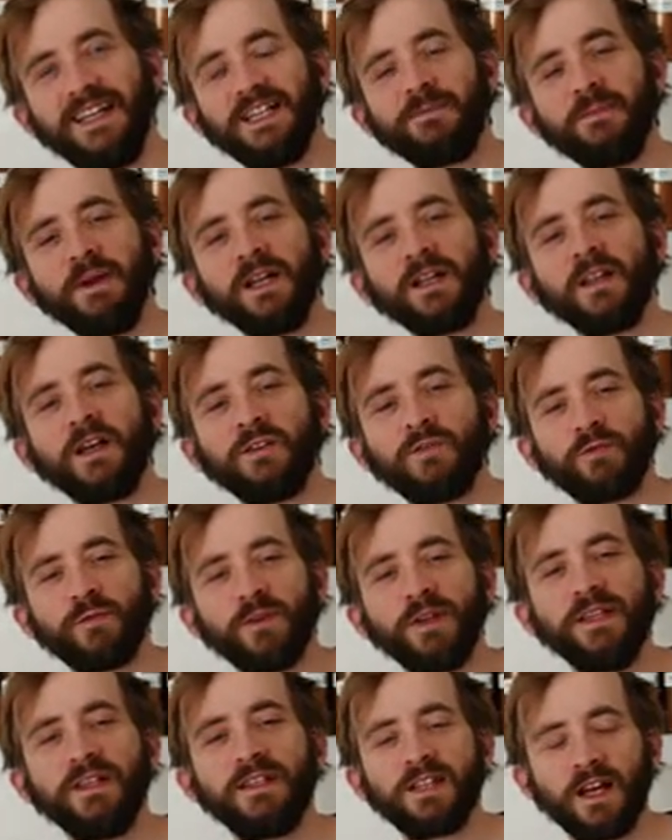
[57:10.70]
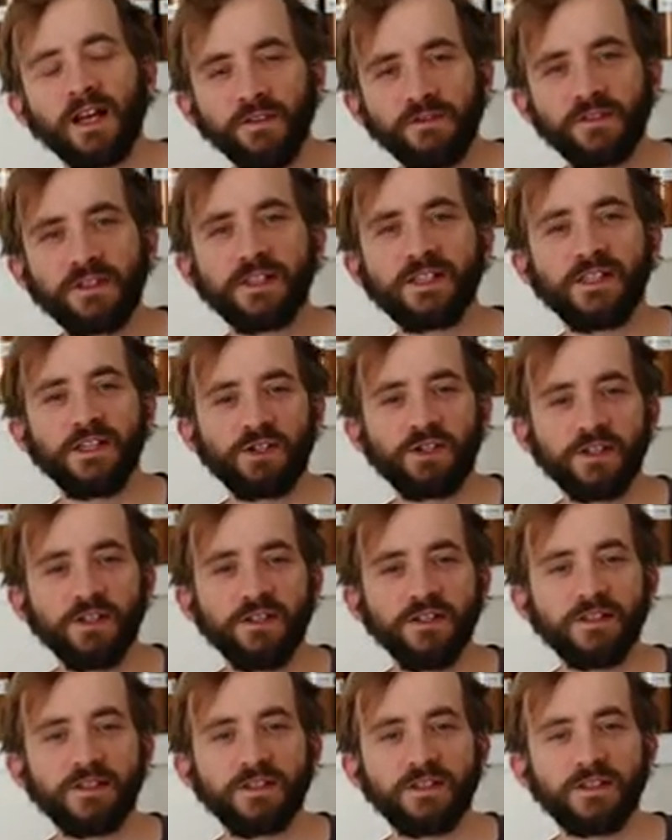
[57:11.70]
He's made a lot of really tough
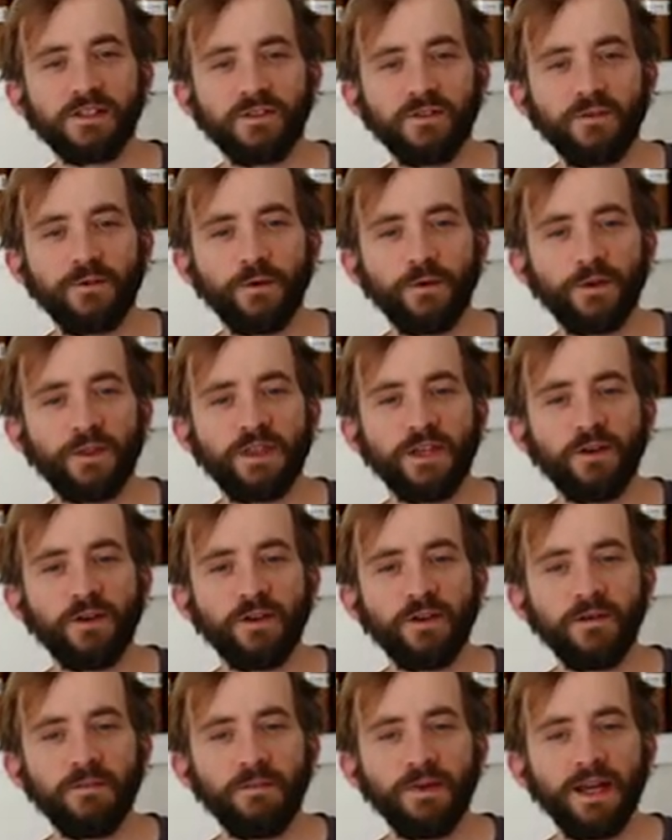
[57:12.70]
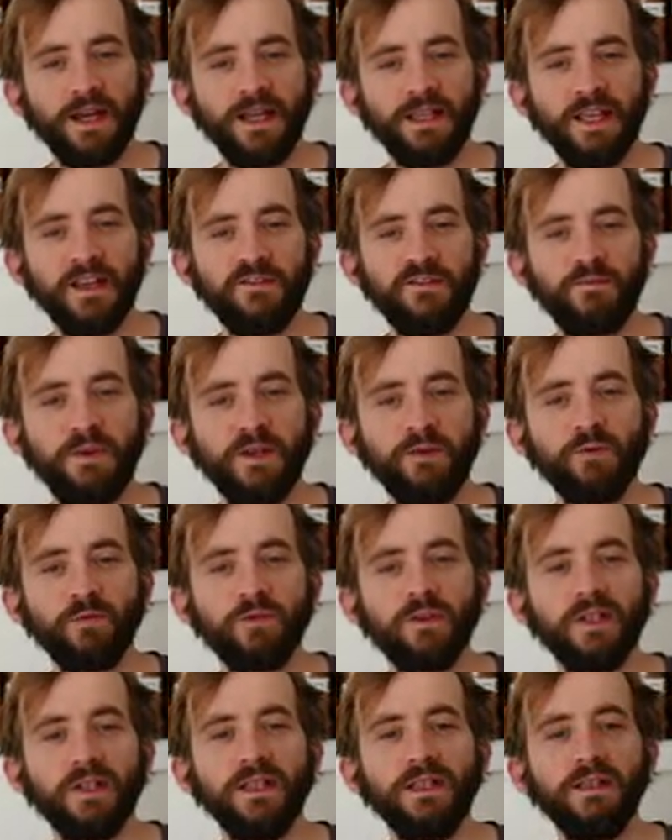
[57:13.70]
decisions for Ethereum, and they've
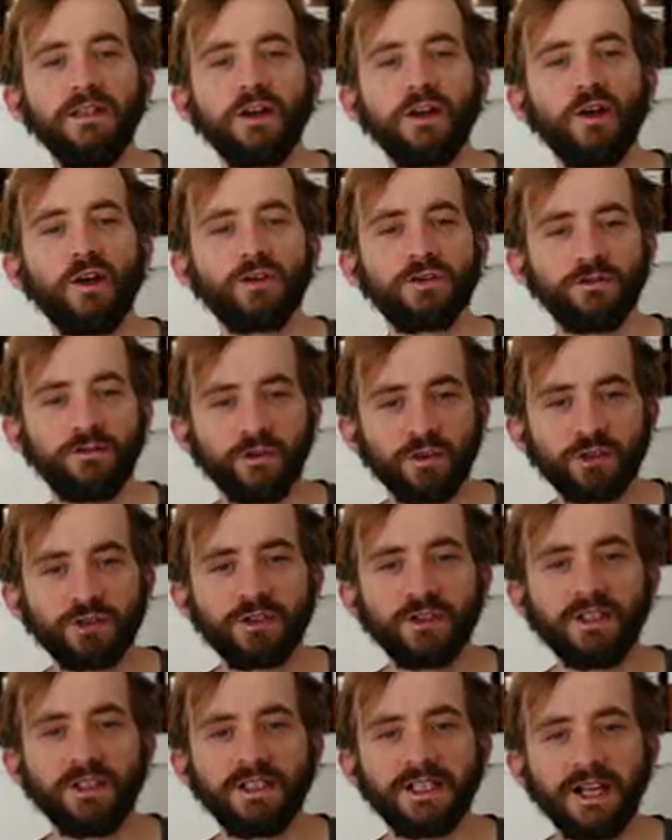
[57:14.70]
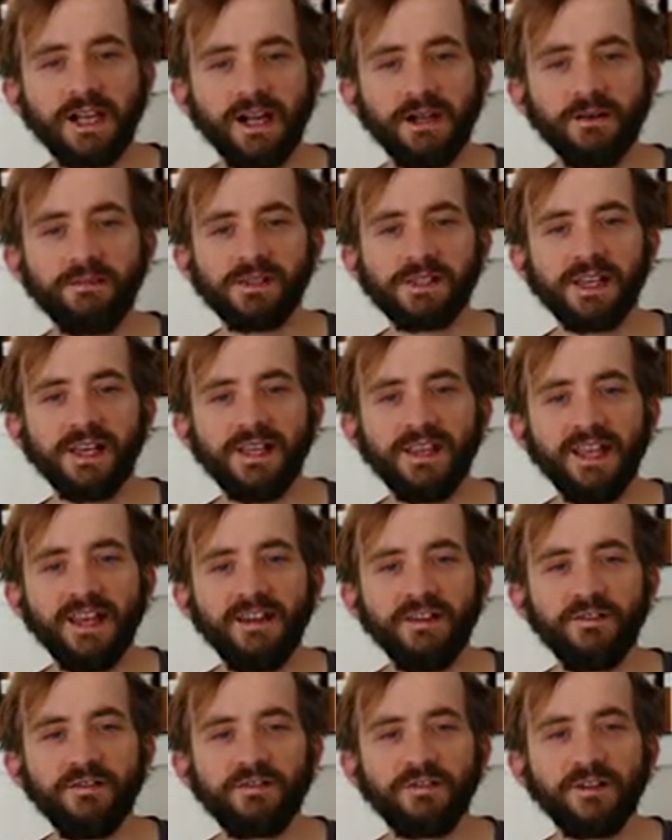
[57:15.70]
been really controversial at times, and
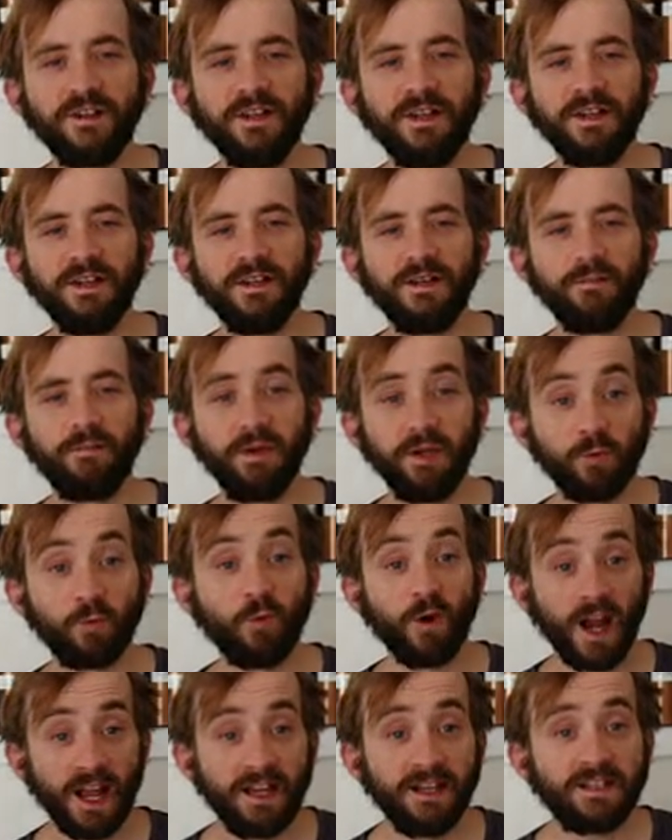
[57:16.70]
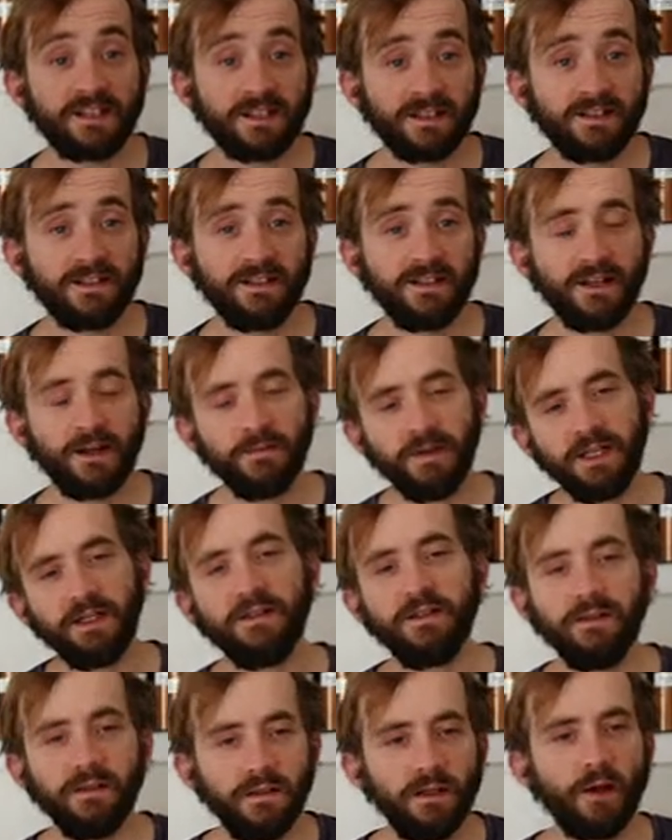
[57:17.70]
they've been right. I
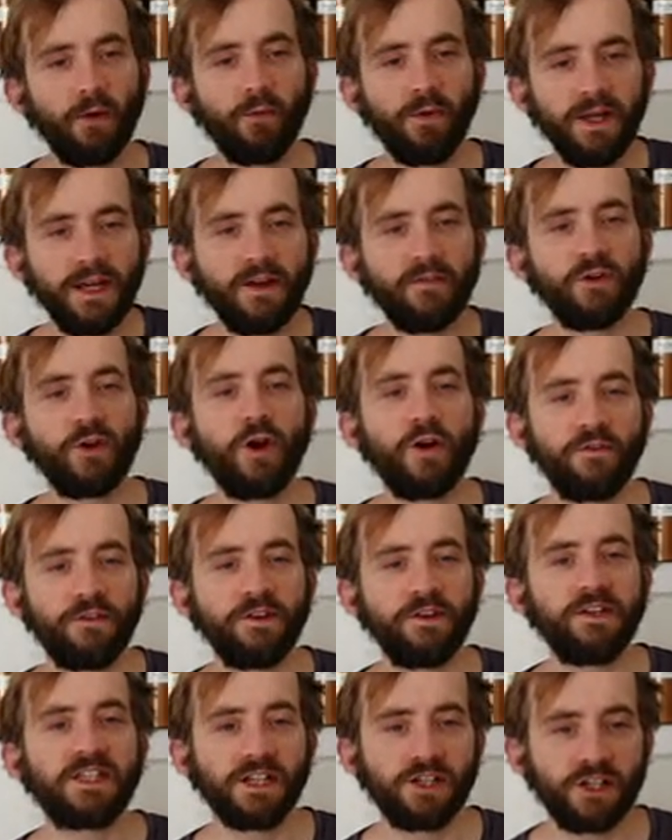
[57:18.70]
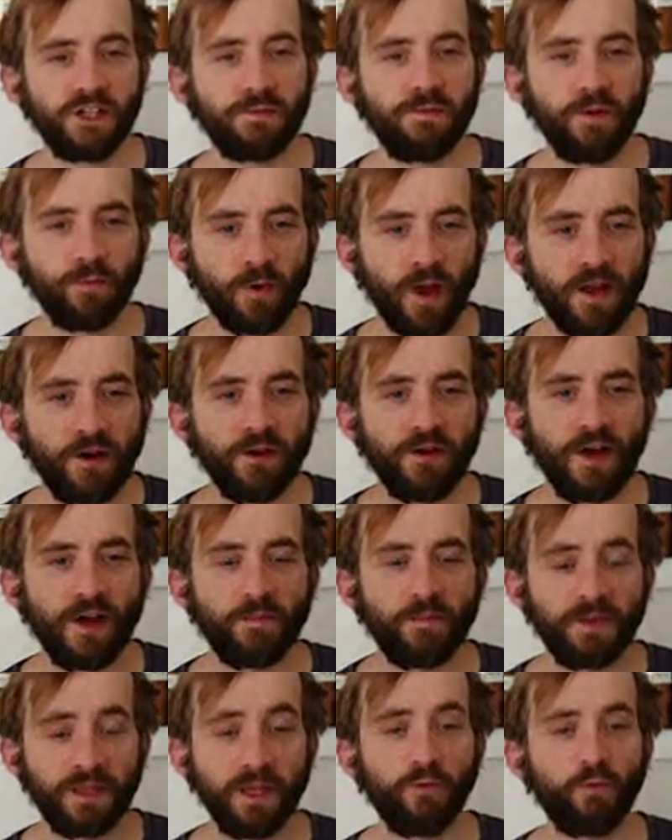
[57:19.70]
mean, we never know if a decision's been right or
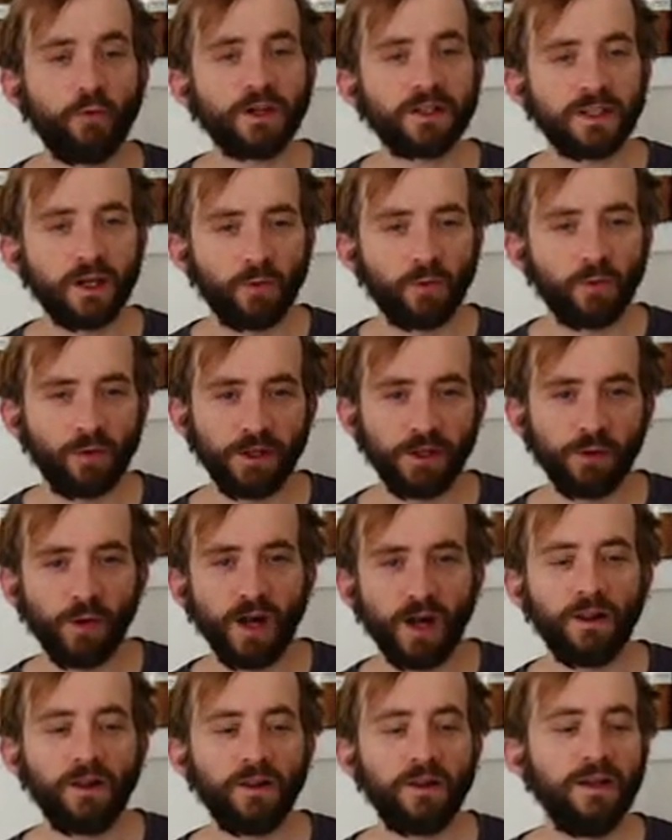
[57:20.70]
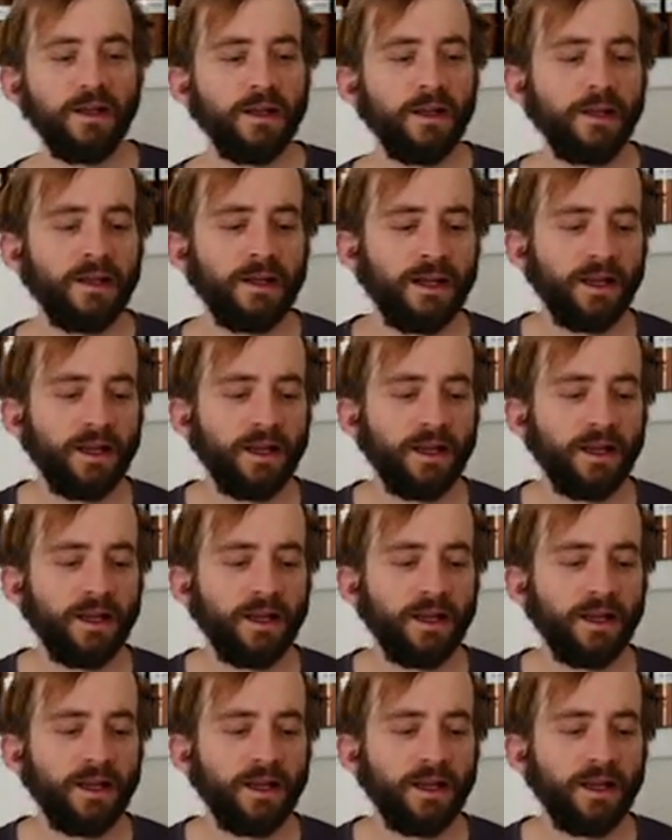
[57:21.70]
not, but they've worked out really well,